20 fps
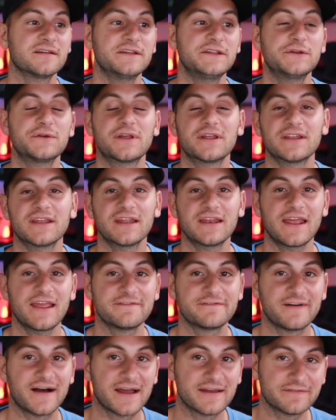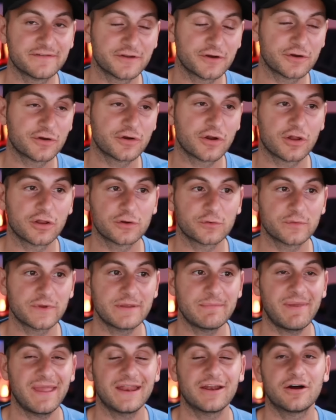You can get a $500
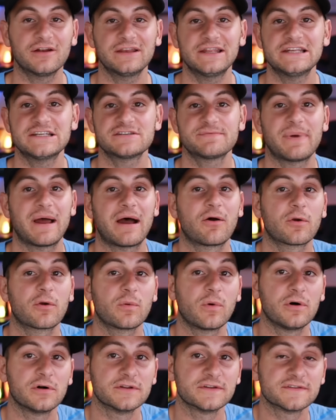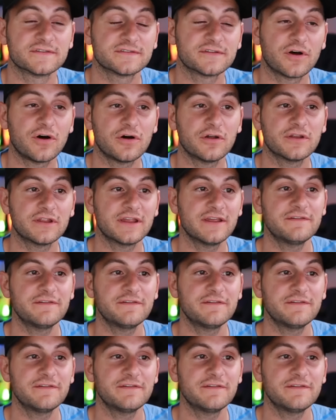rebate on each Powerwall installed